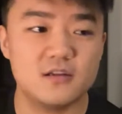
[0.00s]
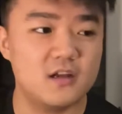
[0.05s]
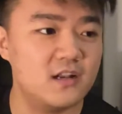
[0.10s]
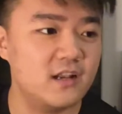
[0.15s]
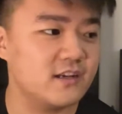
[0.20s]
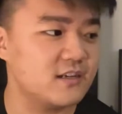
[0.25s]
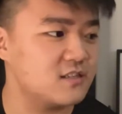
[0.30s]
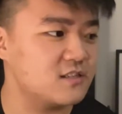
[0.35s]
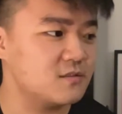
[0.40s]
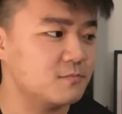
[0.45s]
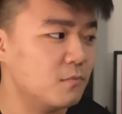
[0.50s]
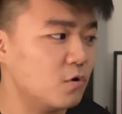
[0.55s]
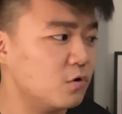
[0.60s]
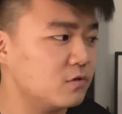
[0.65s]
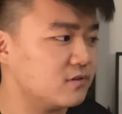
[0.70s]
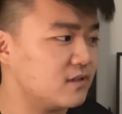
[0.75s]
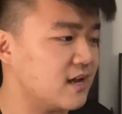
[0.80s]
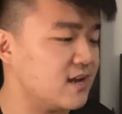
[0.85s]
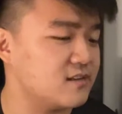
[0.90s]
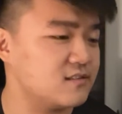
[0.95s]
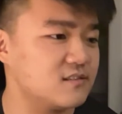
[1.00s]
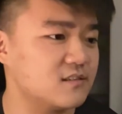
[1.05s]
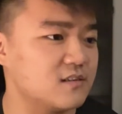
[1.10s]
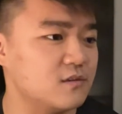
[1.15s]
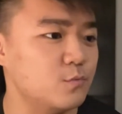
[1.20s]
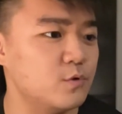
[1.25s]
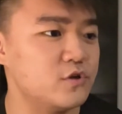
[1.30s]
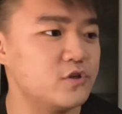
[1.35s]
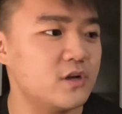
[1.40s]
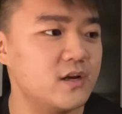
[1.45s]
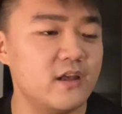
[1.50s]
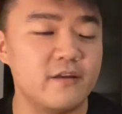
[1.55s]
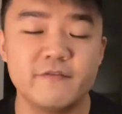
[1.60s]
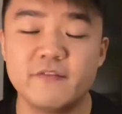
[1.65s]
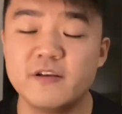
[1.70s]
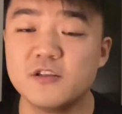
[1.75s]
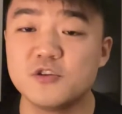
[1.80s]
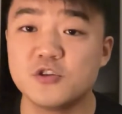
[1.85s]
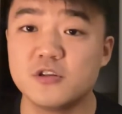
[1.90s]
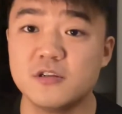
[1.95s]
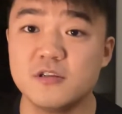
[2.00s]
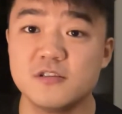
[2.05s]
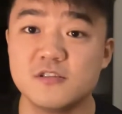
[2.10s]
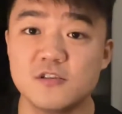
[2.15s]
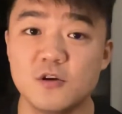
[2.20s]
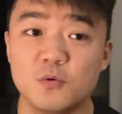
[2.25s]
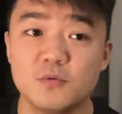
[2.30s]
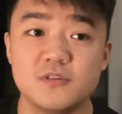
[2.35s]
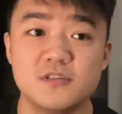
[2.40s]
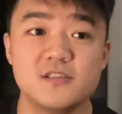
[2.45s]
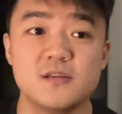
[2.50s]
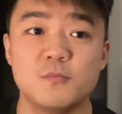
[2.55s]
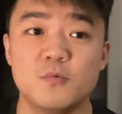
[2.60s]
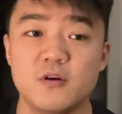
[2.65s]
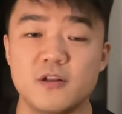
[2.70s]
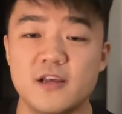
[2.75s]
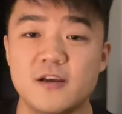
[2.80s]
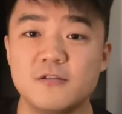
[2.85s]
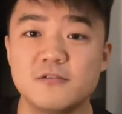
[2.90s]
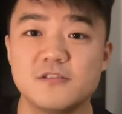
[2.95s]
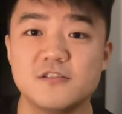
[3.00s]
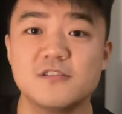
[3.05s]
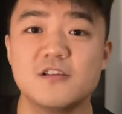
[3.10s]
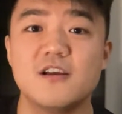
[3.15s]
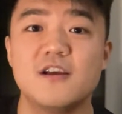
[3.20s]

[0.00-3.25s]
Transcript: like a small desk which I eventually sold to someone else.